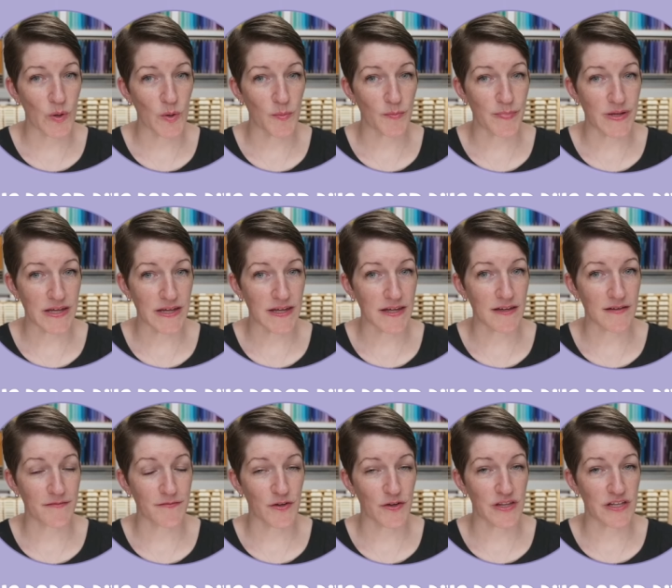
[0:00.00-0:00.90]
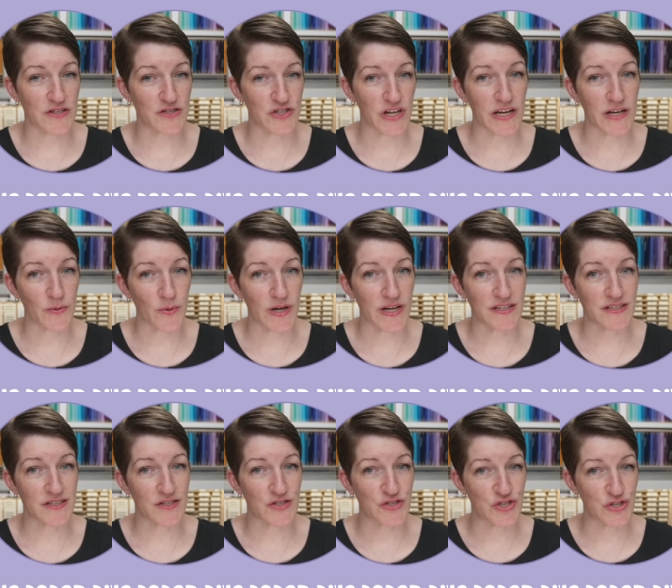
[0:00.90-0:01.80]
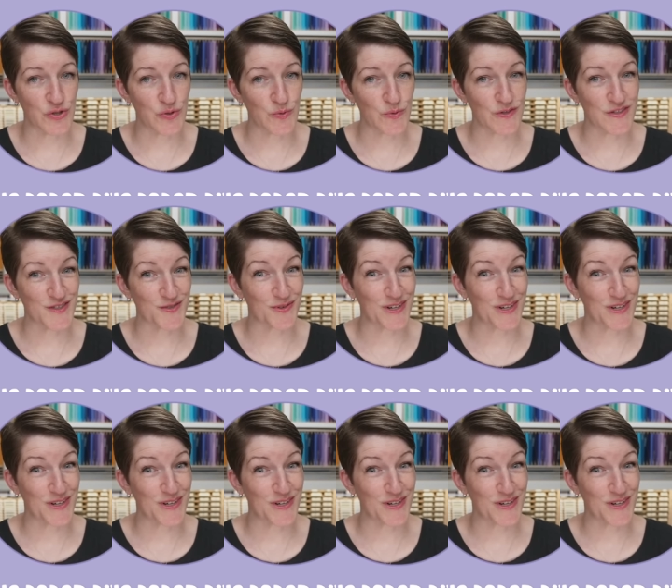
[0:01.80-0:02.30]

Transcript: will be for the January to June